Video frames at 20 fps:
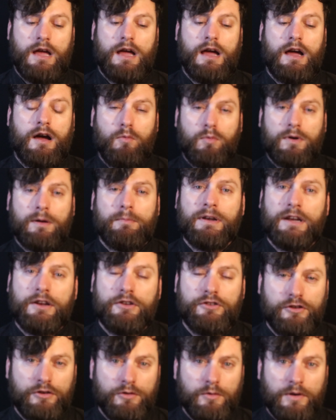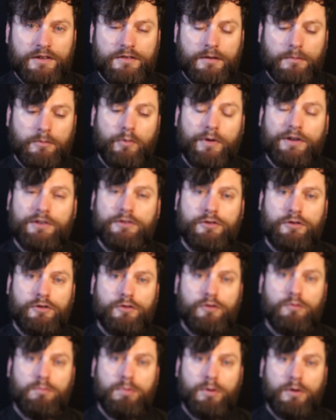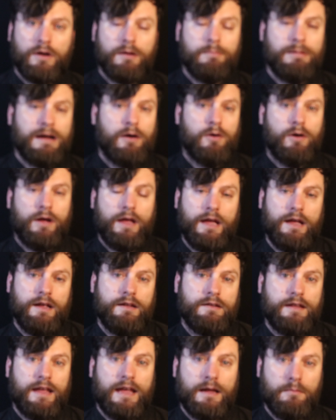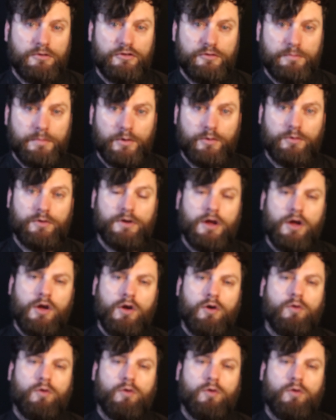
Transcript: what I'm going to do is I'm going to put about a tablespoon